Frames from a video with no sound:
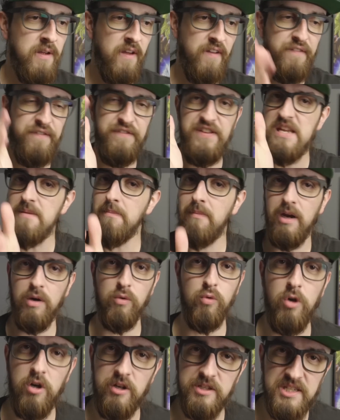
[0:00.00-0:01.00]
V, my
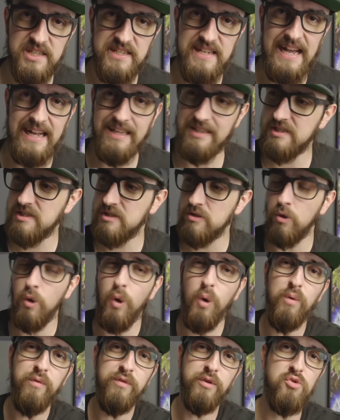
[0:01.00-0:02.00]
raw stats,
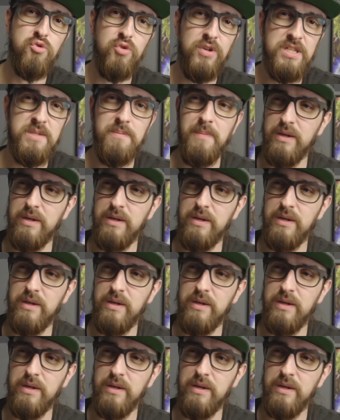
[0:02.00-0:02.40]
Overdress,